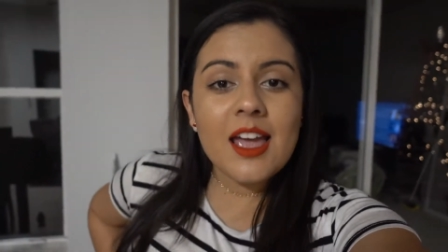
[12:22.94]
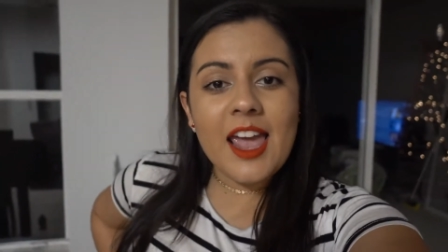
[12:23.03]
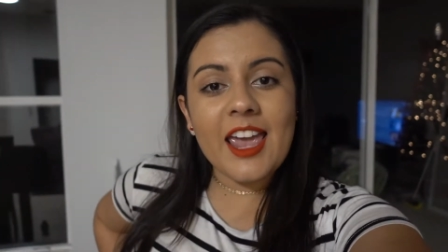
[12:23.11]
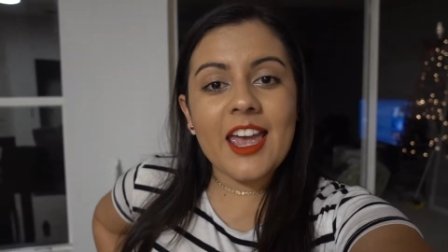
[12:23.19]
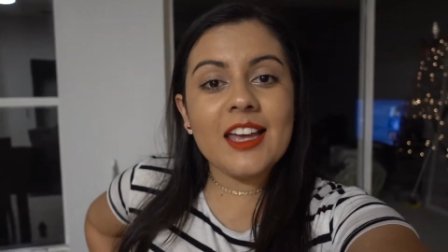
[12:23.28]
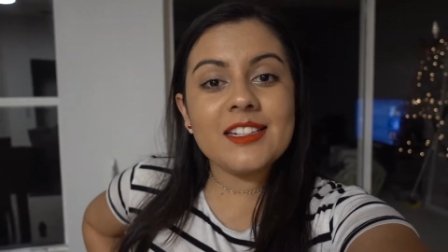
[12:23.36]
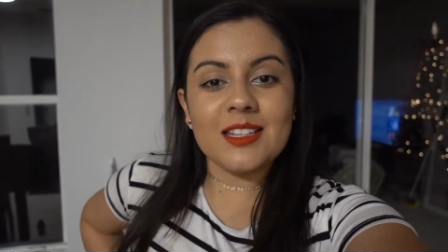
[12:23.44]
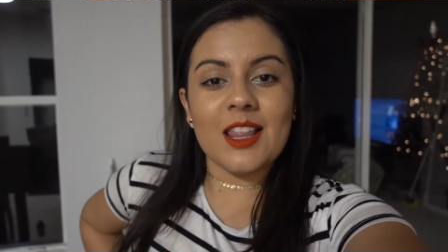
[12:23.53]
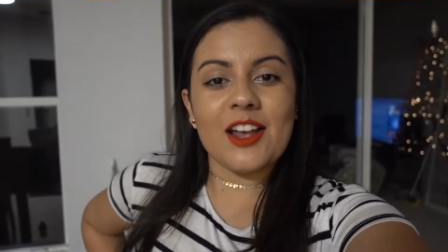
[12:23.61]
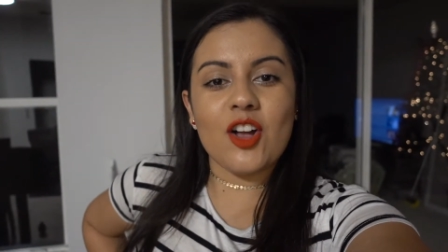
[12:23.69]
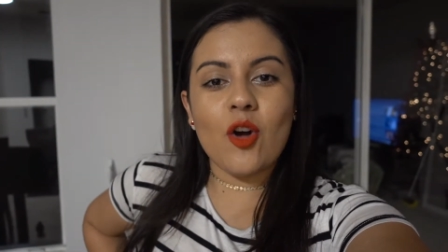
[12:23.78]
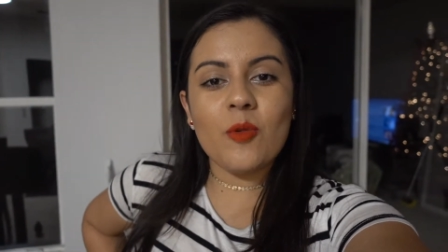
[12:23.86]
And
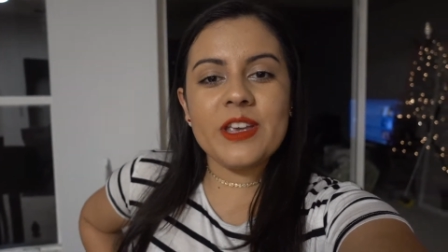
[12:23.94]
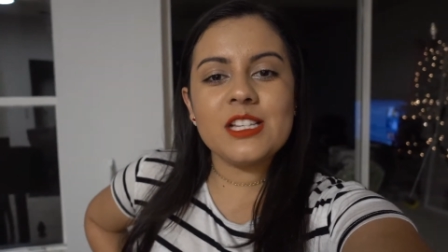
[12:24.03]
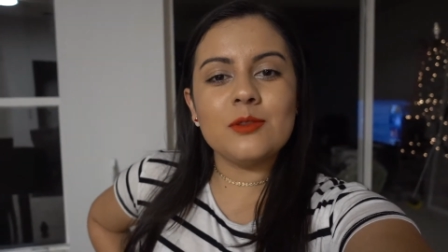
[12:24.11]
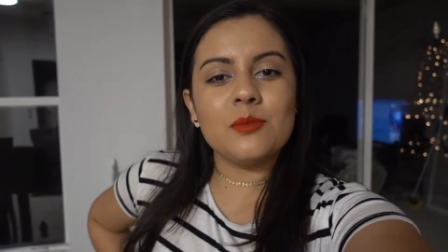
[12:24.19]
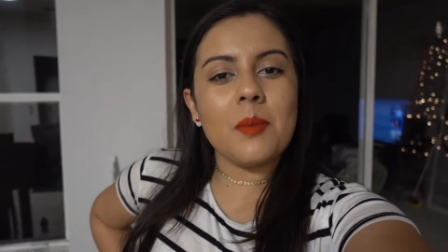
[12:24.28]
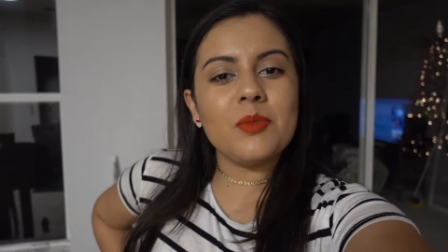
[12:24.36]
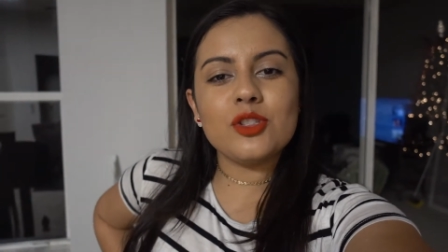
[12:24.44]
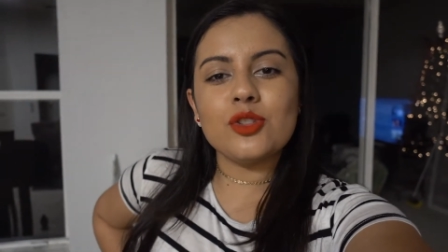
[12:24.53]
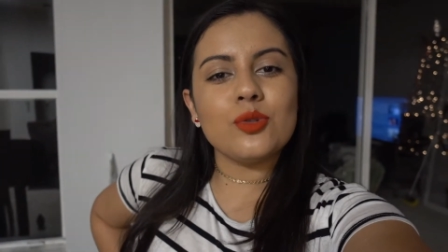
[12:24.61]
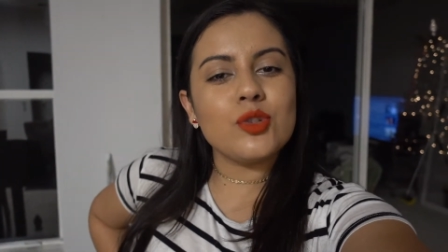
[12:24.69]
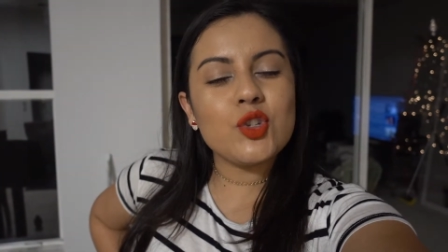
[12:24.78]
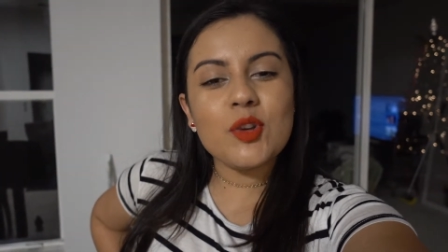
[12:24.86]
like always, remember
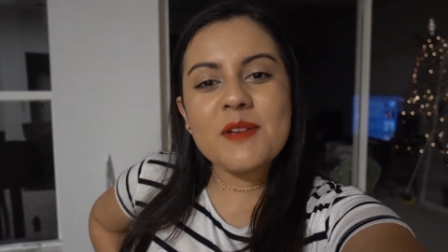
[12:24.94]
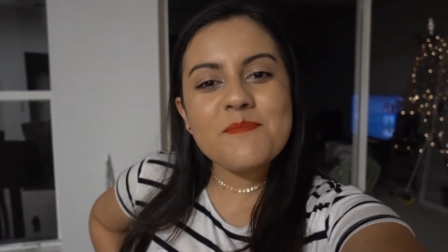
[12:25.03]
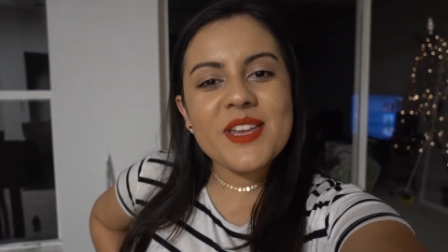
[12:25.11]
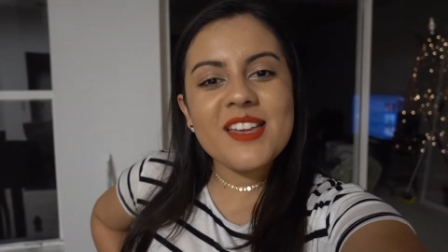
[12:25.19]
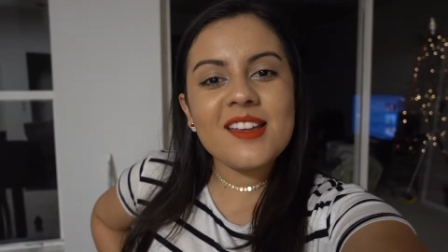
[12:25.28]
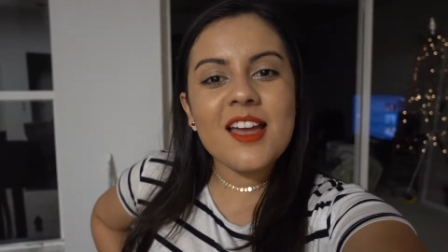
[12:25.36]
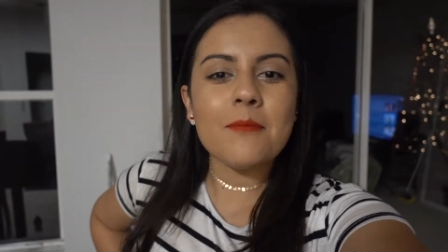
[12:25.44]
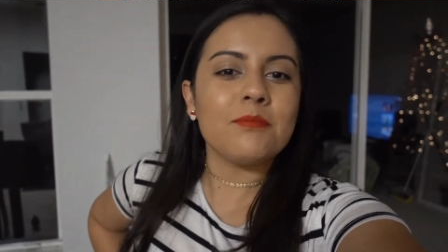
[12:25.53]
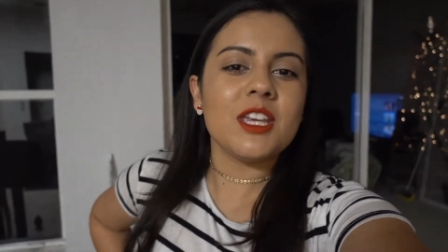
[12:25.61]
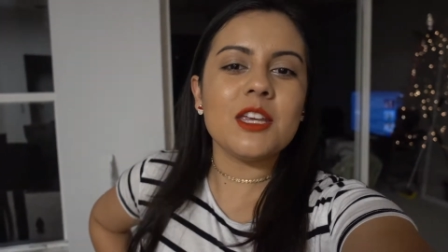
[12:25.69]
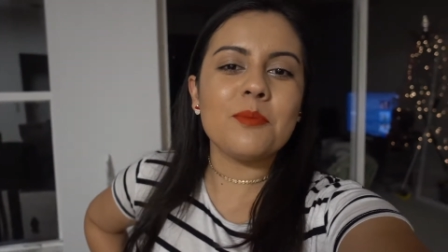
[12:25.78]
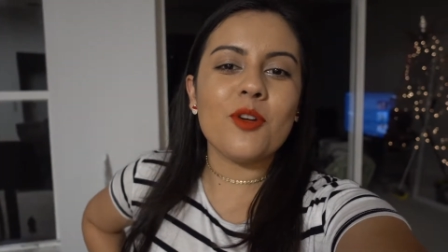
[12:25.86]
to dream big,
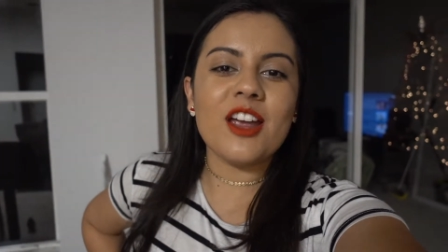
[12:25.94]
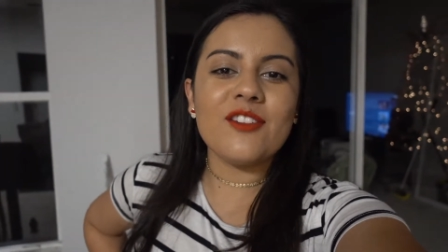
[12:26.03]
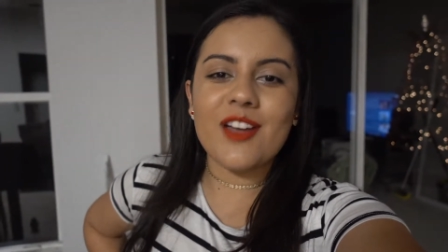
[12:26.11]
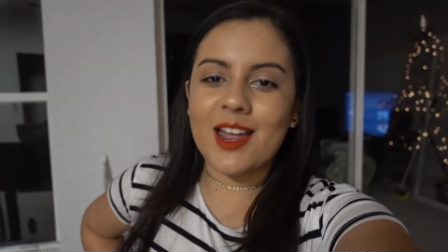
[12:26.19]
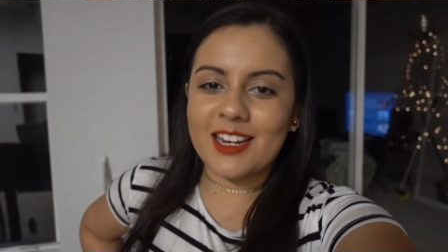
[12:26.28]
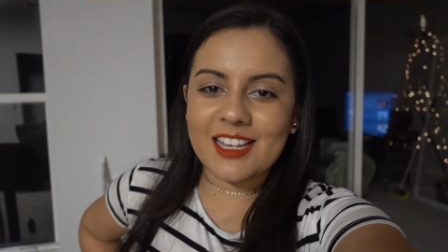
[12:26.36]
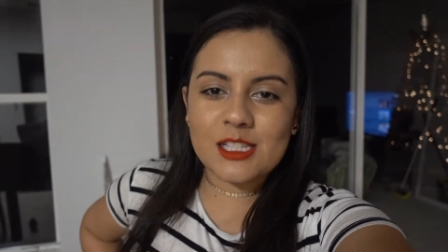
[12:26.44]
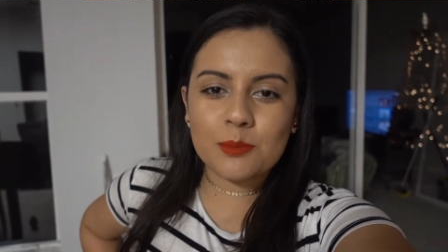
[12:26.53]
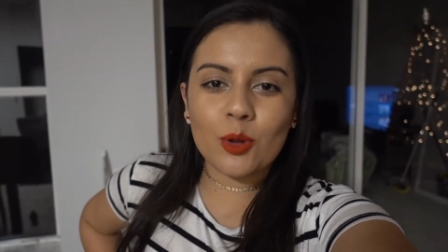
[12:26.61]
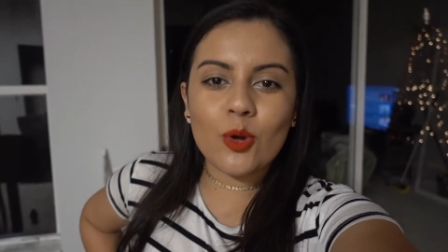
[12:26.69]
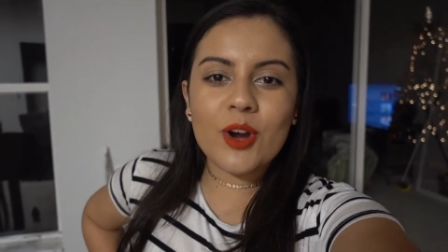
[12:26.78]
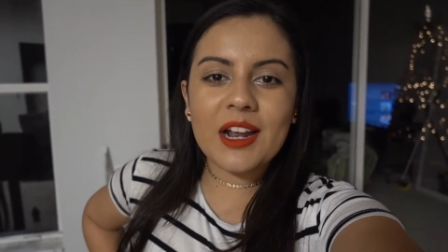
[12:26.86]
be brave, and
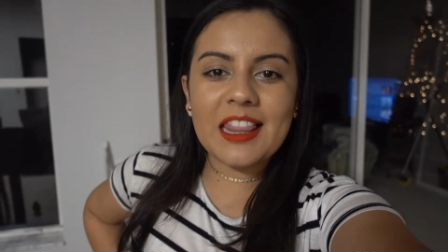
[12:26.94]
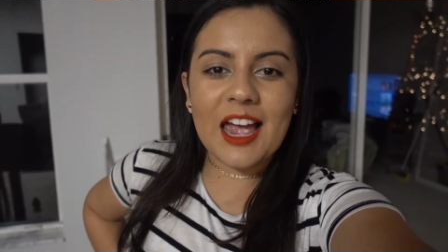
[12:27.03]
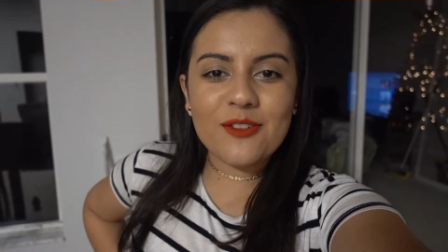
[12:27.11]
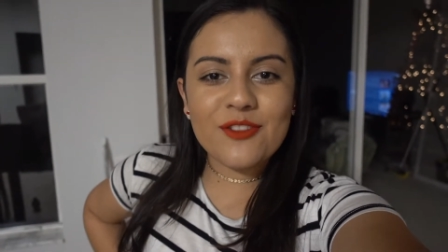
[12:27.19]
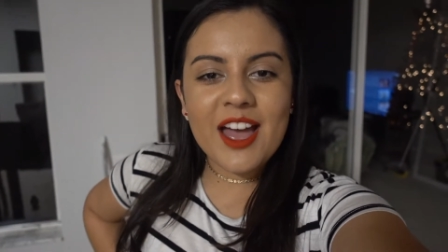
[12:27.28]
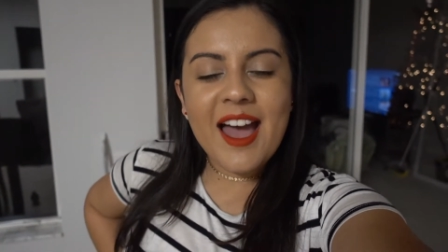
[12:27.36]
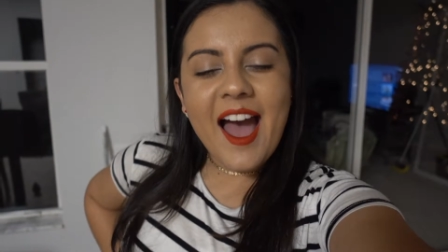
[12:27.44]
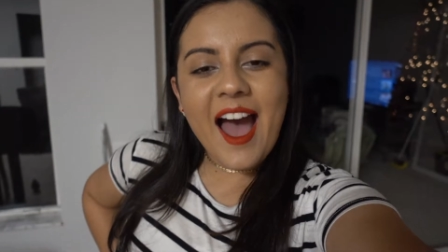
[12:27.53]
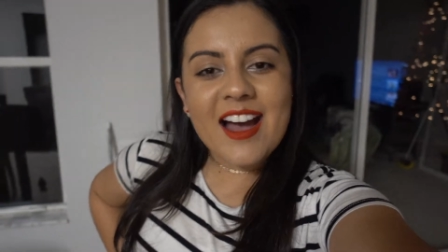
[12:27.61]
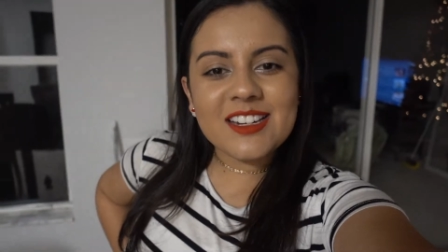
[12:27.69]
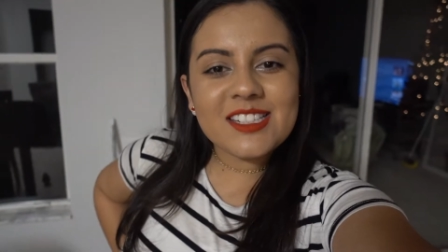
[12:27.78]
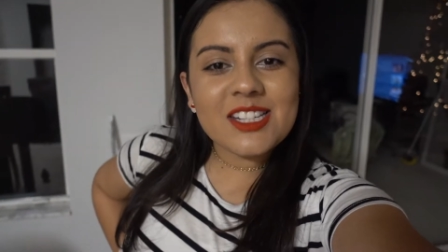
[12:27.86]
explore life.
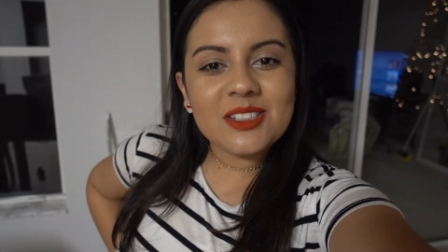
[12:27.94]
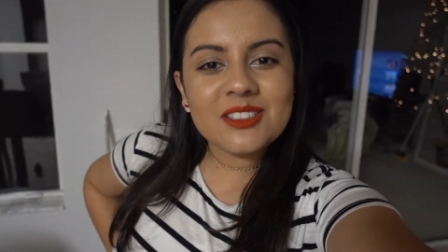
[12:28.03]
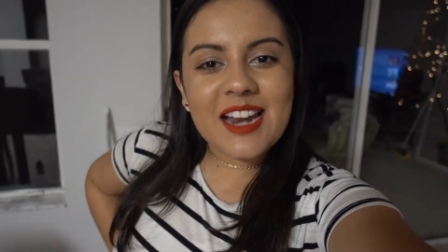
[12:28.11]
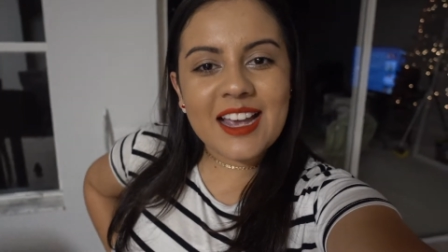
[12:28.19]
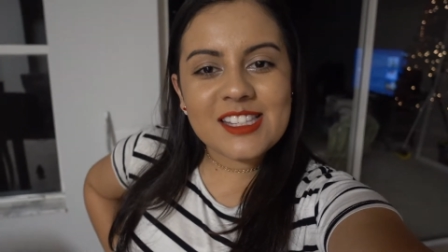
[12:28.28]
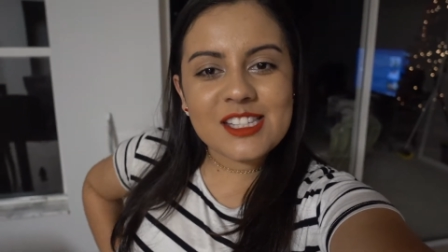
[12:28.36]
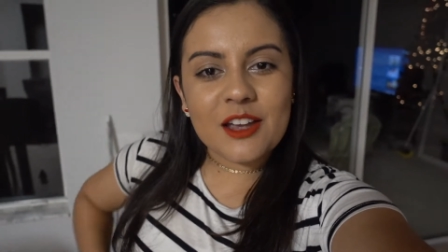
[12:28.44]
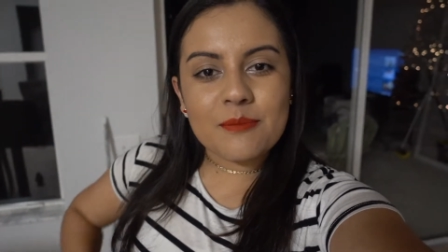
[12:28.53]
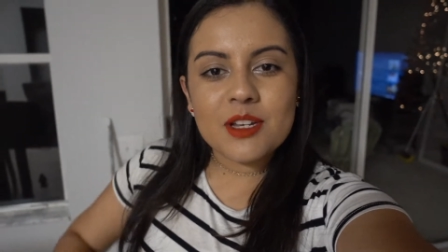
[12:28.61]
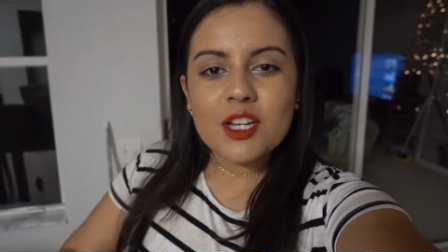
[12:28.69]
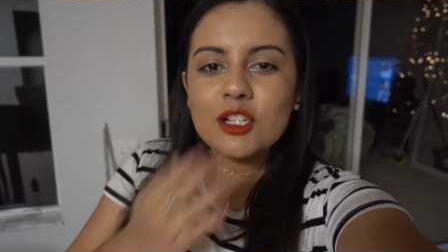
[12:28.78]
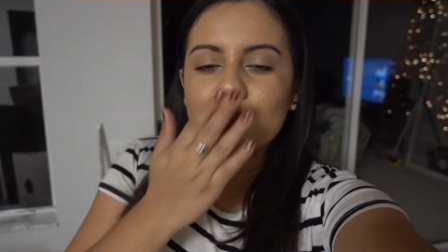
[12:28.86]
Until next
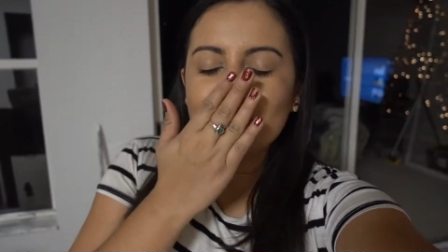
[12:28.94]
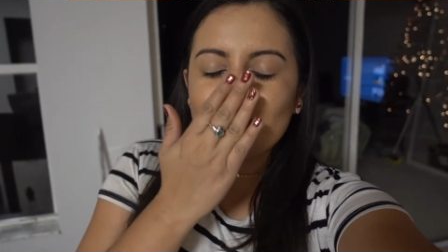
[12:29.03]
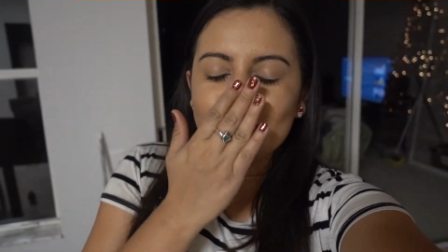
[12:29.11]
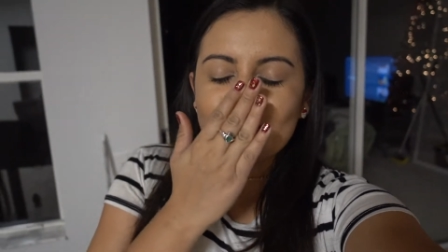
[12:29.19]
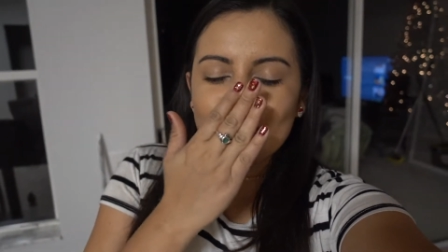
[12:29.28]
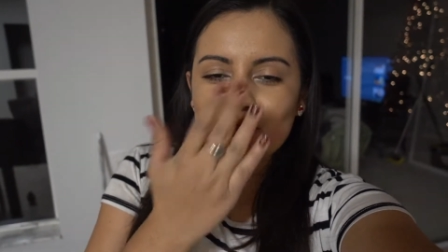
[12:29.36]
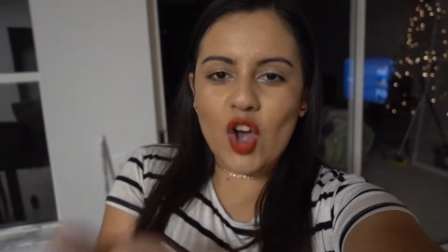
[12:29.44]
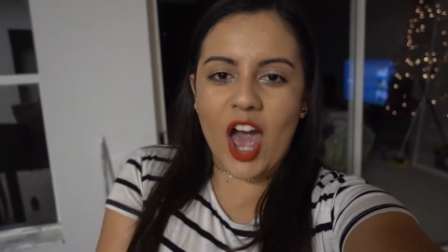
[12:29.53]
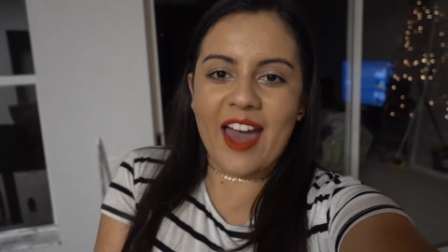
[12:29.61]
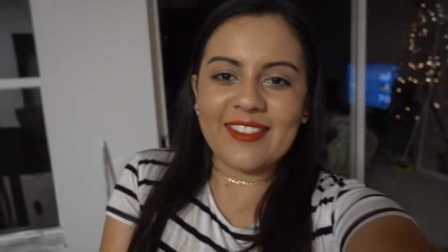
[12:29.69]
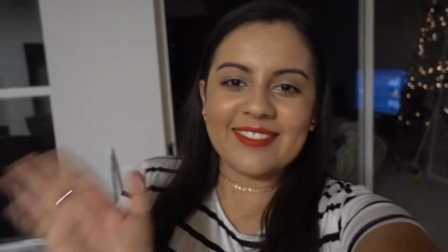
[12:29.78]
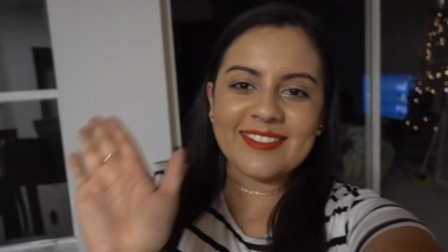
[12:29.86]
time.
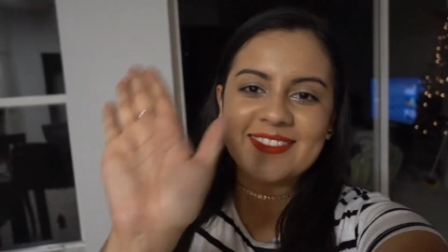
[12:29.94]
Mwah.